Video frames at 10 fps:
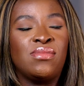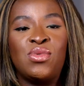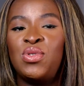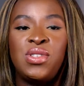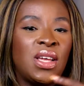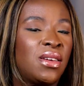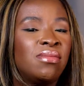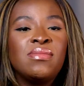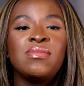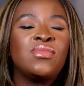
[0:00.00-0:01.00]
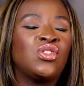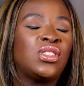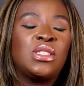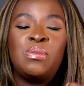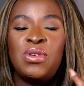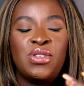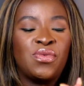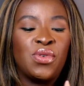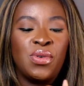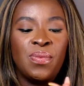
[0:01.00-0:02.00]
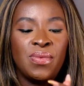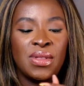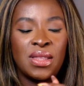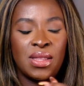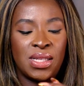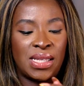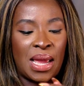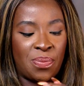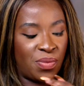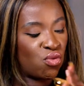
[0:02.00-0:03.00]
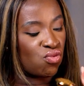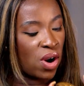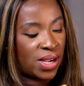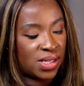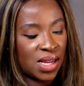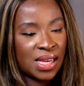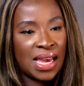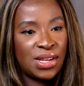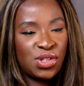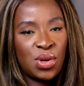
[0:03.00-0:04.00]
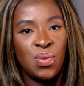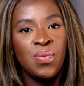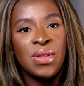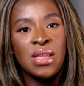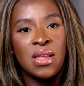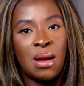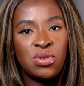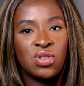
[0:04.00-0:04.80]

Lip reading: also just as beautiful, same. Right, okay, so I'm